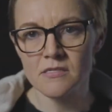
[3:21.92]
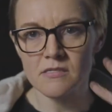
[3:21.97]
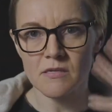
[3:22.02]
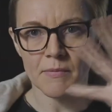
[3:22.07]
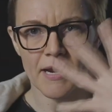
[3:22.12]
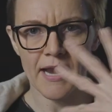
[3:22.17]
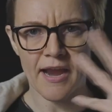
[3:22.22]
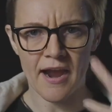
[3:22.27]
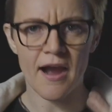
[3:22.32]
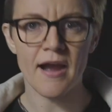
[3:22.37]
So
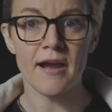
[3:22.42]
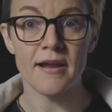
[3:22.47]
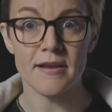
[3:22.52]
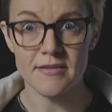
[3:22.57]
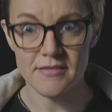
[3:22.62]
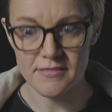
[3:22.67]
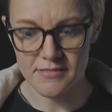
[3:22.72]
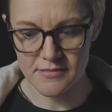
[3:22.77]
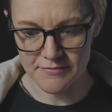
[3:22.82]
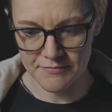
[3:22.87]
my
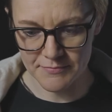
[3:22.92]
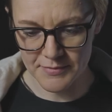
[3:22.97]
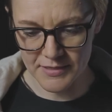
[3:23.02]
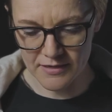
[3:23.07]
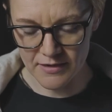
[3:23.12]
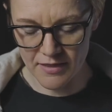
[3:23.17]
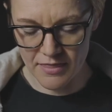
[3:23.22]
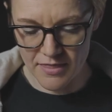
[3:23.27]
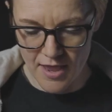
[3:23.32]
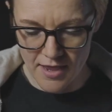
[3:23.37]
eyes have
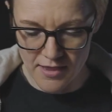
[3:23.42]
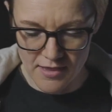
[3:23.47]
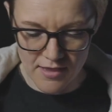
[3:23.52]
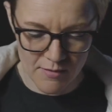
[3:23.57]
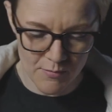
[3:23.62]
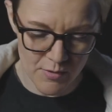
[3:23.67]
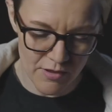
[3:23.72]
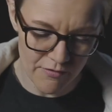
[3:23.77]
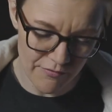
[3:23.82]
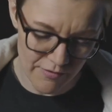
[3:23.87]
been
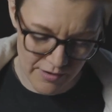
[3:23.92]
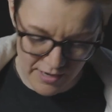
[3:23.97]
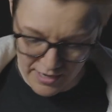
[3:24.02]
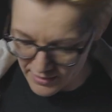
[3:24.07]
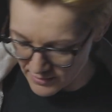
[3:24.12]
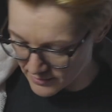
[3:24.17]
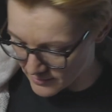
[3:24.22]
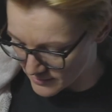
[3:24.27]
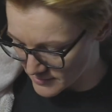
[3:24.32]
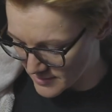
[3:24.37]
thanking me for
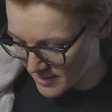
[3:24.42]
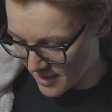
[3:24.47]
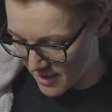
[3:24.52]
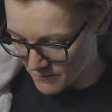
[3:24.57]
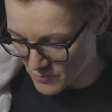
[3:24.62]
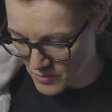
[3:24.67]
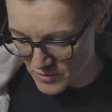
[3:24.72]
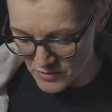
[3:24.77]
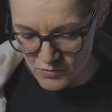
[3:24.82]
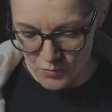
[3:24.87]
getting this
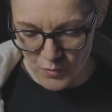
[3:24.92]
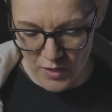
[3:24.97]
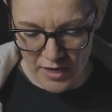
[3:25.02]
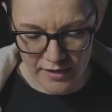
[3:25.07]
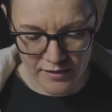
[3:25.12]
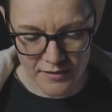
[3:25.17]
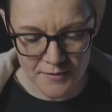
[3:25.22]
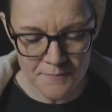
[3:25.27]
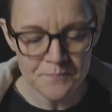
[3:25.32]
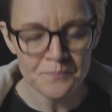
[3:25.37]
camera as
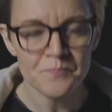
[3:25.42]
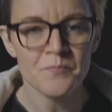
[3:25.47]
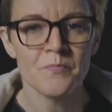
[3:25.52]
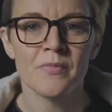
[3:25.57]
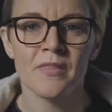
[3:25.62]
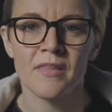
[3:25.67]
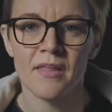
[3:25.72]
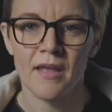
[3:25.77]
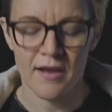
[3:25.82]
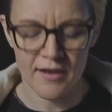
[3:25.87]
well.
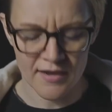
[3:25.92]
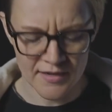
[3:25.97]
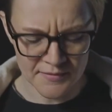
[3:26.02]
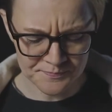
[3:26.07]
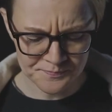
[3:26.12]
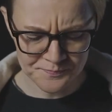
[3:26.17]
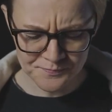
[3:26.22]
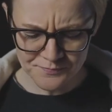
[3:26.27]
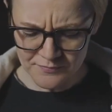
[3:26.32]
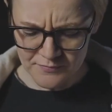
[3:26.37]

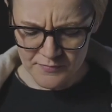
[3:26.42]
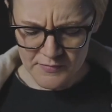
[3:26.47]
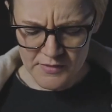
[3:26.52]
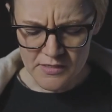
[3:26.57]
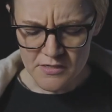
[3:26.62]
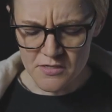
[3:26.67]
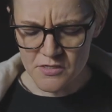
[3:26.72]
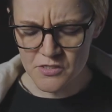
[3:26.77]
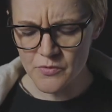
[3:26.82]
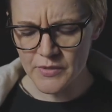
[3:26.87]

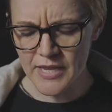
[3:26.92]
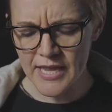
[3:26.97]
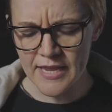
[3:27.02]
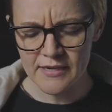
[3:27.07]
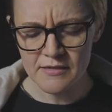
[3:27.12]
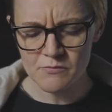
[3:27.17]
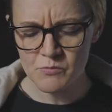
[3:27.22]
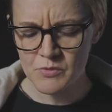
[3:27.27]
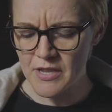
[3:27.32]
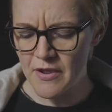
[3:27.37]
So
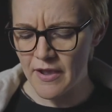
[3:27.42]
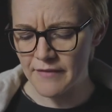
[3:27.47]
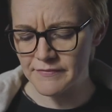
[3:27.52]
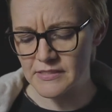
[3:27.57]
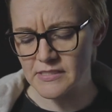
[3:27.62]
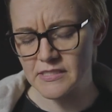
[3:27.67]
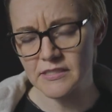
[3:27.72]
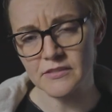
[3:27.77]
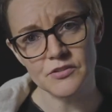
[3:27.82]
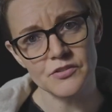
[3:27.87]
again, we have
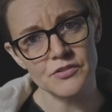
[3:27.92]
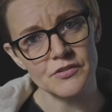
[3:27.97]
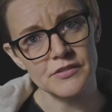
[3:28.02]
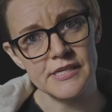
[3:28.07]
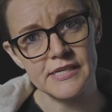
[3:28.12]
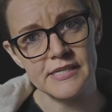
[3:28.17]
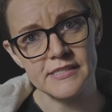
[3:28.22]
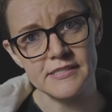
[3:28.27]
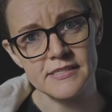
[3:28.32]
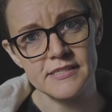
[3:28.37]
the tilt
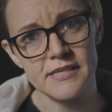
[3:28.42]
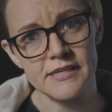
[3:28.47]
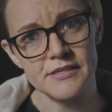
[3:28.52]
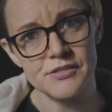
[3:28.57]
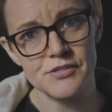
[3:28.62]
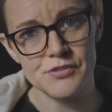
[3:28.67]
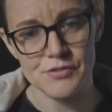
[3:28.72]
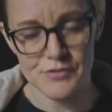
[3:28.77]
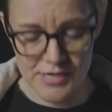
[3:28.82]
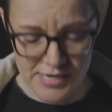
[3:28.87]
screen, it's a touch
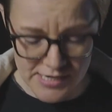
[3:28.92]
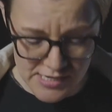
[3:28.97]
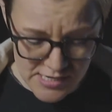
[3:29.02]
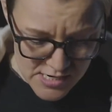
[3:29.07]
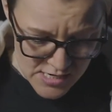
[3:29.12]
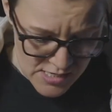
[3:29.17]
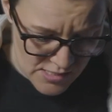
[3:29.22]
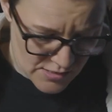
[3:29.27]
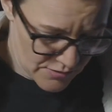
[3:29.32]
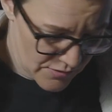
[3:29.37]
screen,
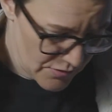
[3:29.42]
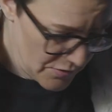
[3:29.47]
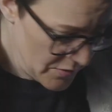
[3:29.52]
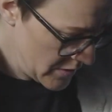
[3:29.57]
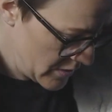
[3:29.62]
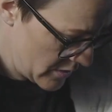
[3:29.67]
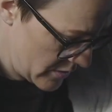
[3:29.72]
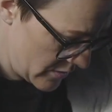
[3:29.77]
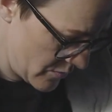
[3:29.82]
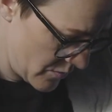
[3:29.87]
so you
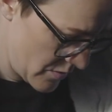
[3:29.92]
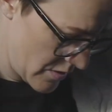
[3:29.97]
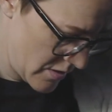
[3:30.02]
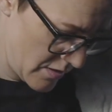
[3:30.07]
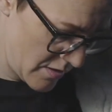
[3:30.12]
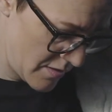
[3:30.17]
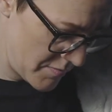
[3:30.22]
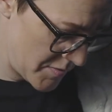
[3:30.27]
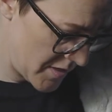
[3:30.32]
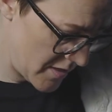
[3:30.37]
can just
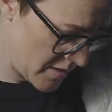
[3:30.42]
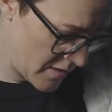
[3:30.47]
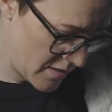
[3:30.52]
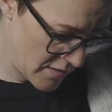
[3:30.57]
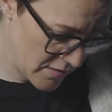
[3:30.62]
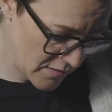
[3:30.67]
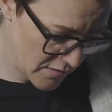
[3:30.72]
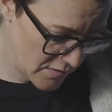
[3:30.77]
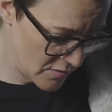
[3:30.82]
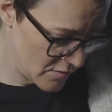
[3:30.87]
really
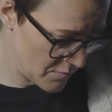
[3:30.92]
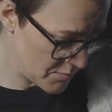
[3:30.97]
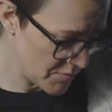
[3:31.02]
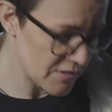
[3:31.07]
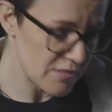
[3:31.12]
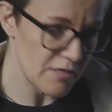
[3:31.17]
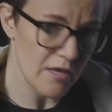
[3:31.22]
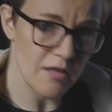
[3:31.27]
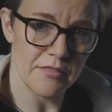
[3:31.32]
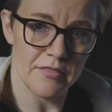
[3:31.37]
be super
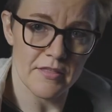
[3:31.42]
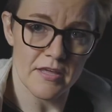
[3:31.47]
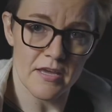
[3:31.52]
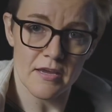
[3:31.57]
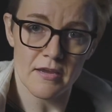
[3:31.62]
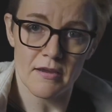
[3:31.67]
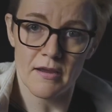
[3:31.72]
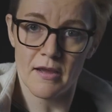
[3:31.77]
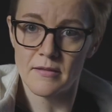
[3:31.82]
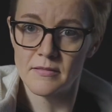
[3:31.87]

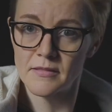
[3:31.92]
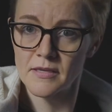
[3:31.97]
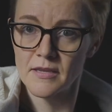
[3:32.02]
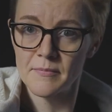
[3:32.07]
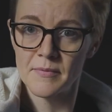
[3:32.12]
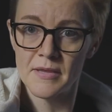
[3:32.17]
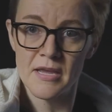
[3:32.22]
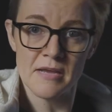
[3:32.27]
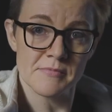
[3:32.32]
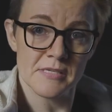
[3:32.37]
stealthy. Oh, look
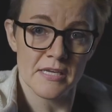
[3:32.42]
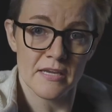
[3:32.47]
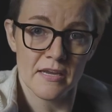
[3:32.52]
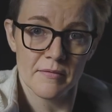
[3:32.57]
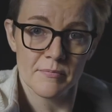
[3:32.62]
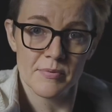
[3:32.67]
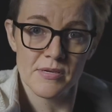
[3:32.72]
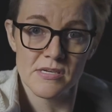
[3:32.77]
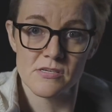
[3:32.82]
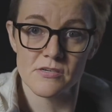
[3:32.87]
at me, I'm
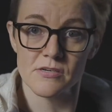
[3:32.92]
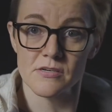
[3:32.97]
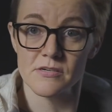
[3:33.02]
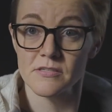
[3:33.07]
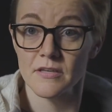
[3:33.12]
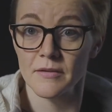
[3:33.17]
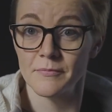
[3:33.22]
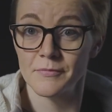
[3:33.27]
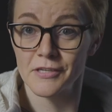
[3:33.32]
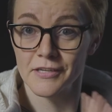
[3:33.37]
taking
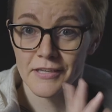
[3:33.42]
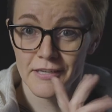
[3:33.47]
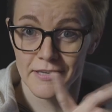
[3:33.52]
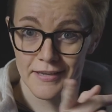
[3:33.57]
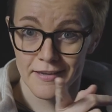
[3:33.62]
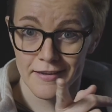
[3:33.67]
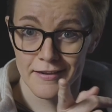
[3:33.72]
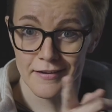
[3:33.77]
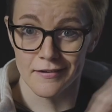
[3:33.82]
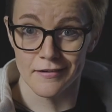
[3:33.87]
pictures. I'm looking
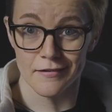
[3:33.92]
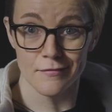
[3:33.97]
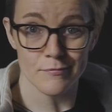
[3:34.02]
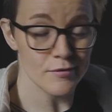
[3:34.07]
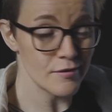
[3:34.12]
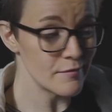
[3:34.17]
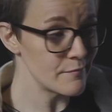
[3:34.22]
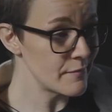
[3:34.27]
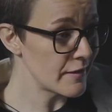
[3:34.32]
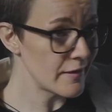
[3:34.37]
here,
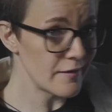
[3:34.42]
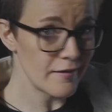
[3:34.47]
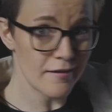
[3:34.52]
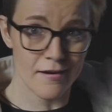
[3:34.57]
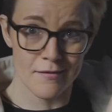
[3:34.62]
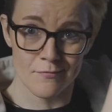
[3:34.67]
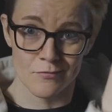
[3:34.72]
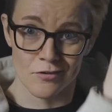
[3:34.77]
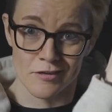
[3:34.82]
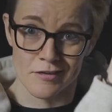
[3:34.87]
but my
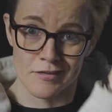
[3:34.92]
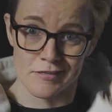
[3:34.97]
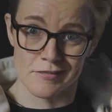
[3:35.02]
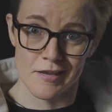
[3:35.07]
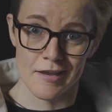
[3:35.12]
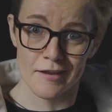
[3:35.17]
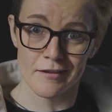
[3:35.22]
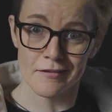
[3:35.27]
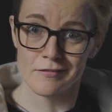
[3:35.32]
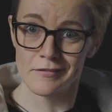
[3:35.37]
camera is
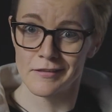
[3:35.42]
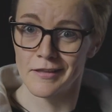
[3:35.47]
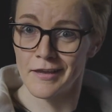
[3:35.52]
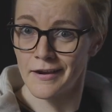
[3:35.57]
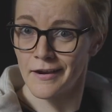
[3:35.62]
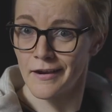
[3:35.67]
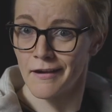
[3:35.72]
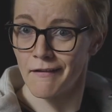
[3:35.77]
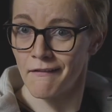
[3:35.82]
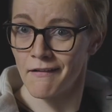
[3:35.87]
angled
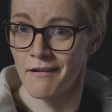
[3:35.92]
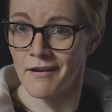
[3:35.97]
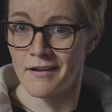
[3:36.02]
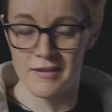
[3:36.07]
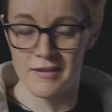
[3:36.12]
there.